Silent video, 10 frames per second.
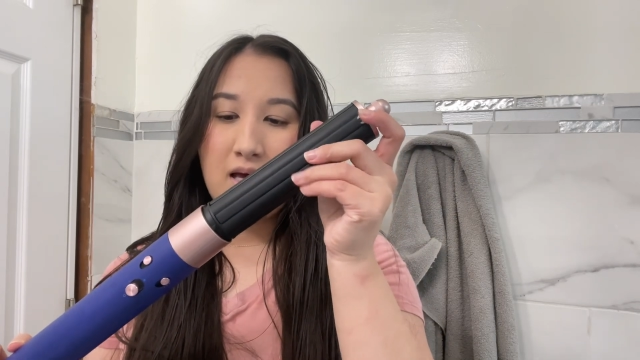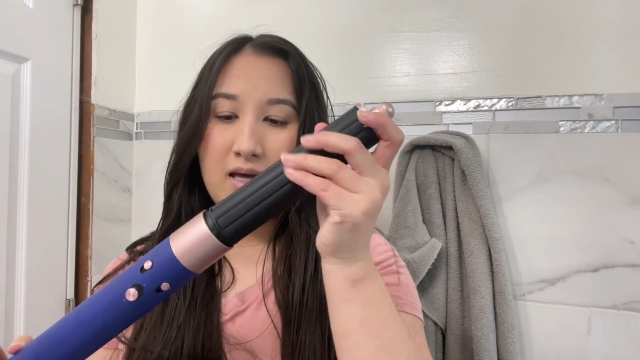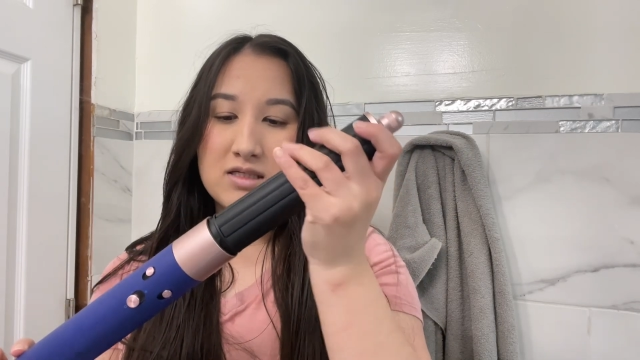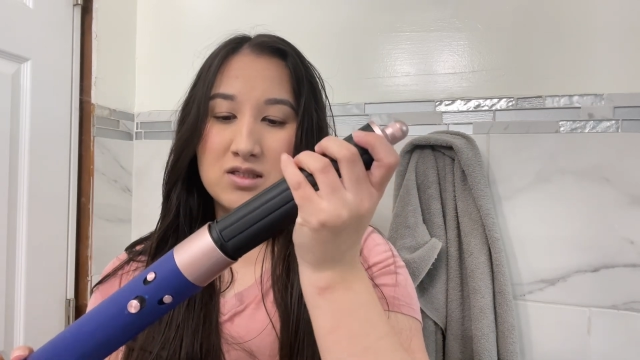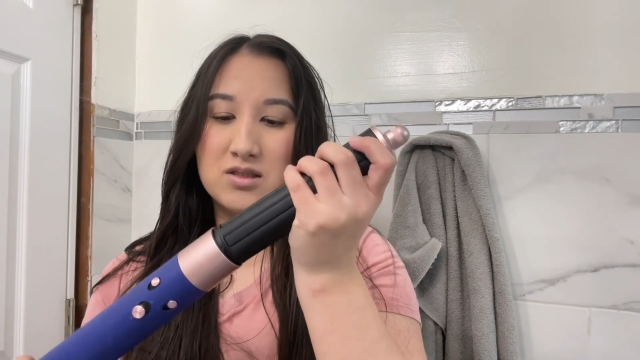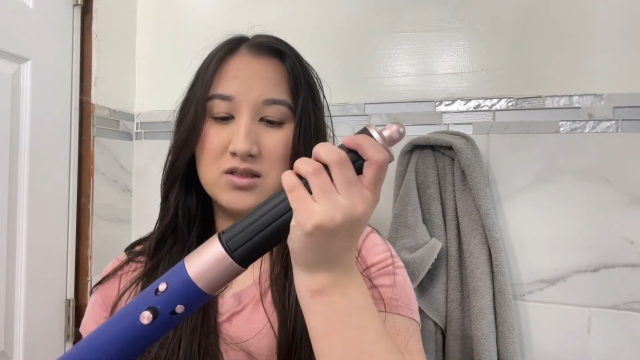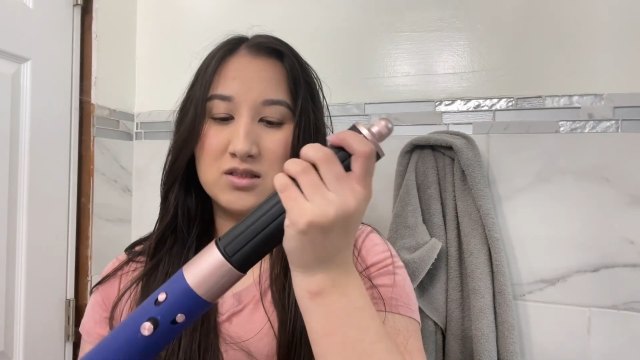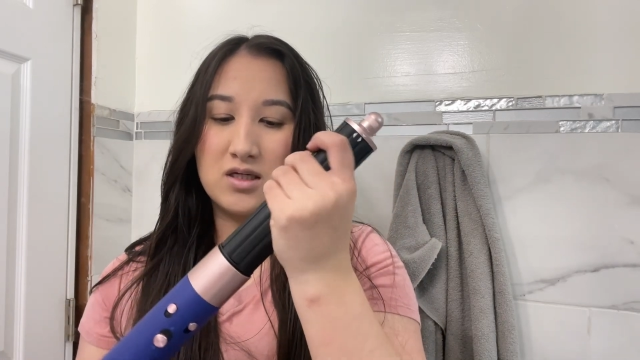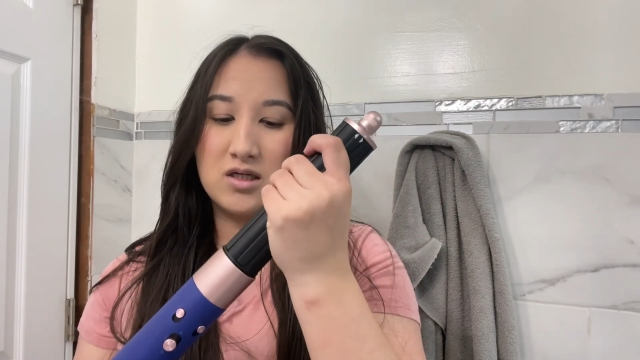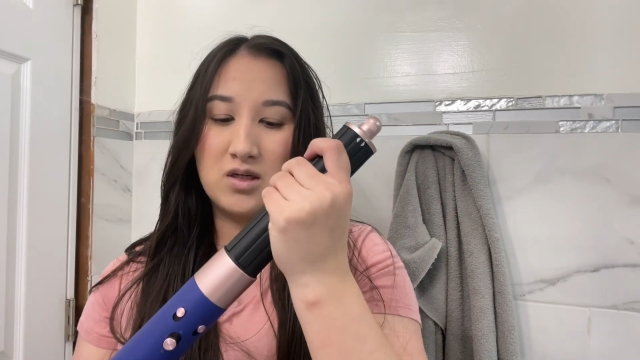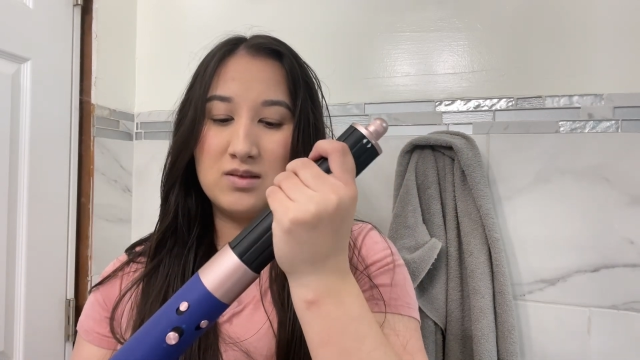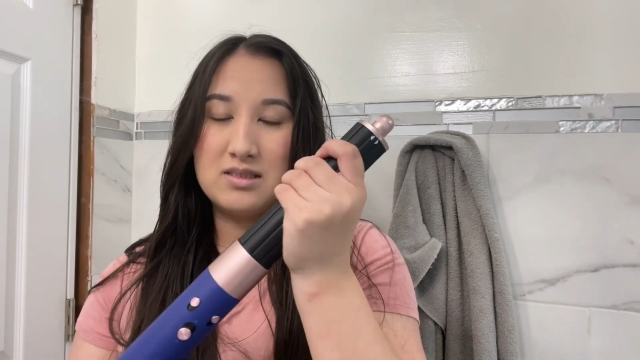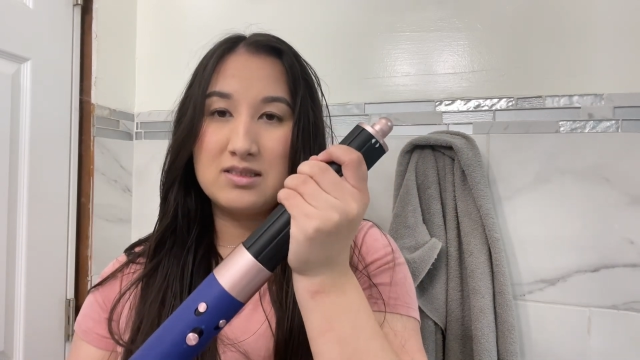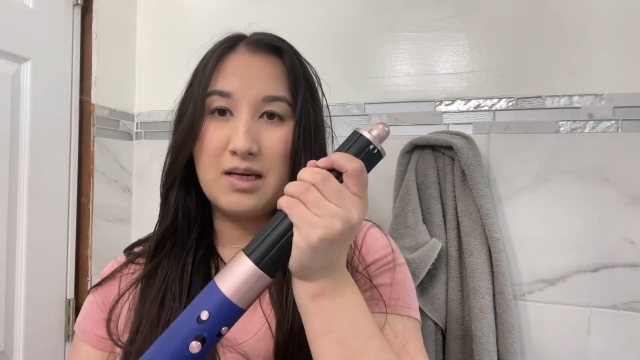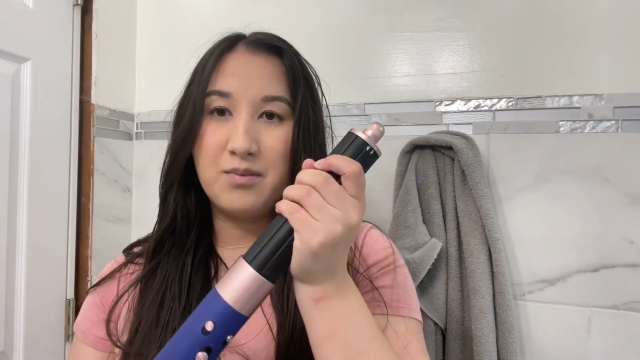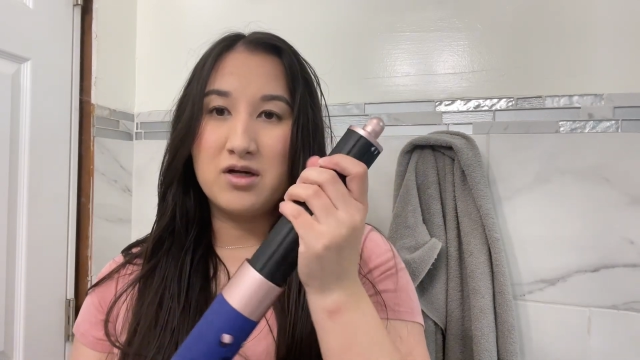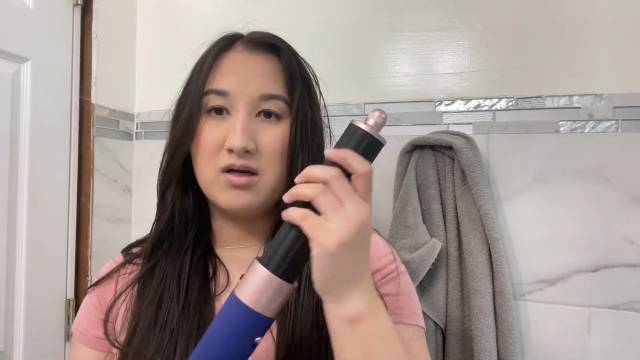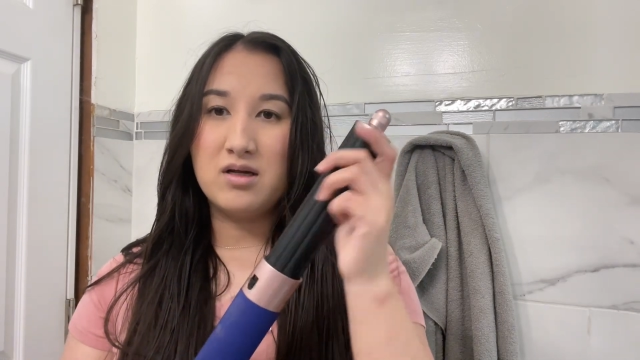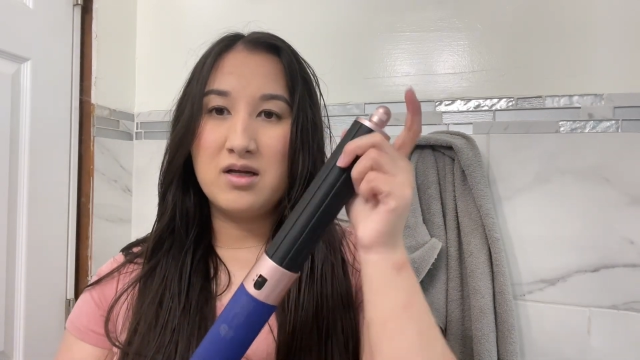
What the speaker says: so you just gotta go and snap it on.